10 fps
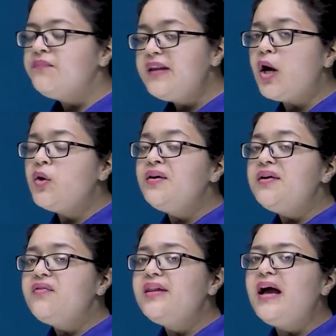Now,
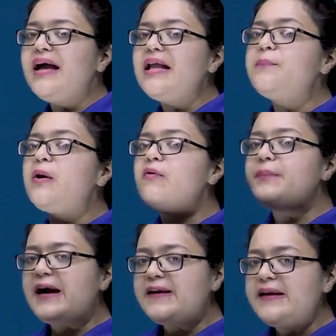with the help of
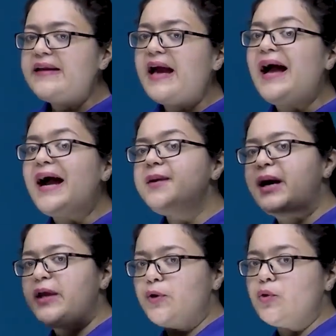bacteria and
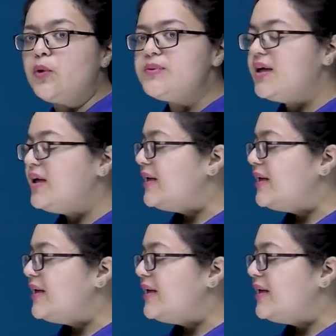microbes,